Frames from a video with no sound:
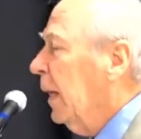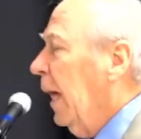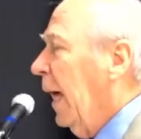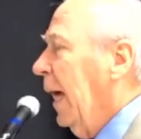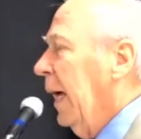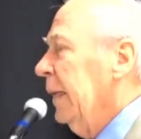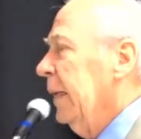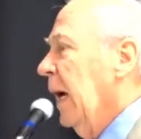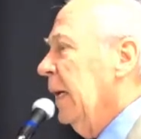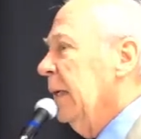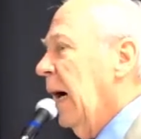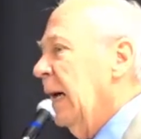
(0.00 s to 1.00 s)
And
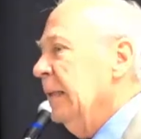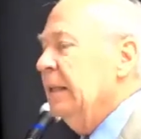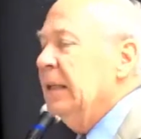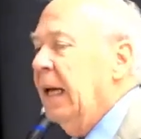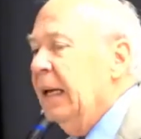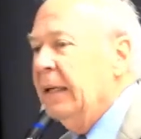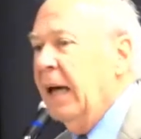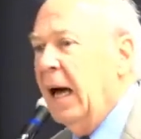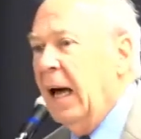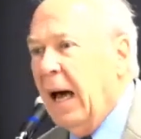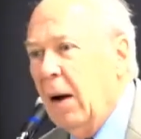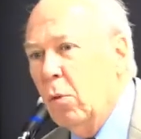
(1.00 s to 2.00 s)
God said,
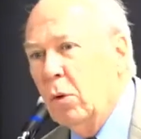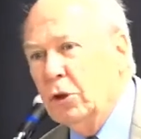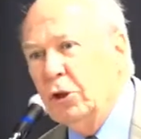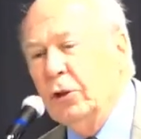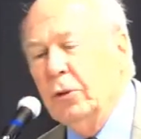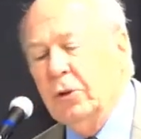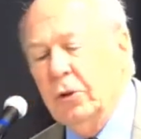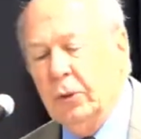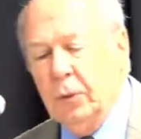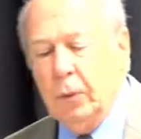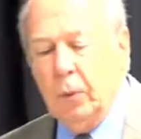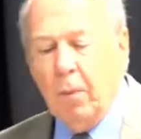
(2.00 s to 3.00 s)
I want you
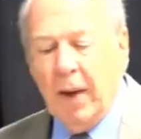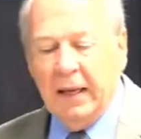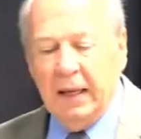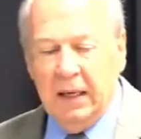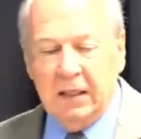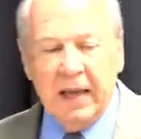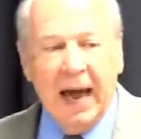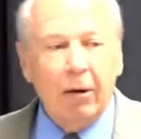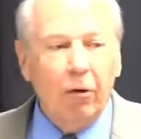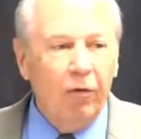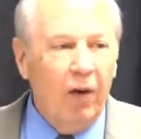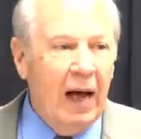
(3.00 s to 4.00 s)
to make a
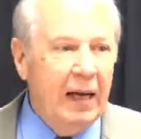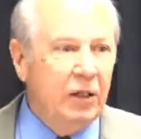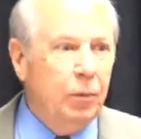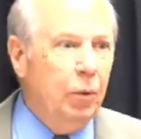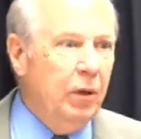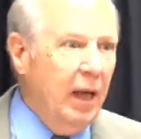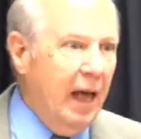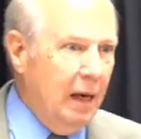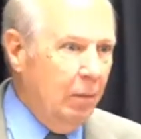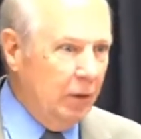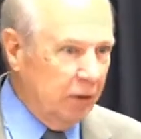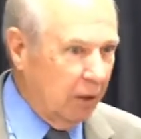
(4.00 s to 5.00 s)
sacrifice, put
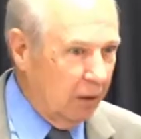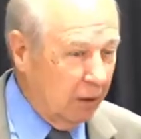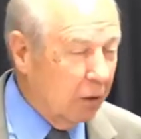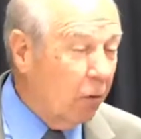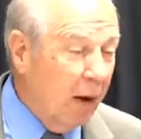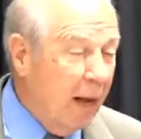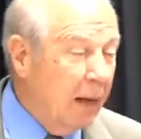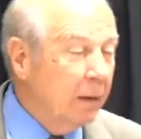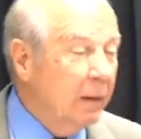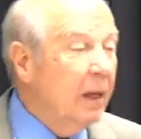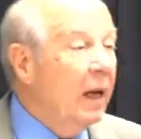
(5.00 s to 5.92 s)
animals on the ground,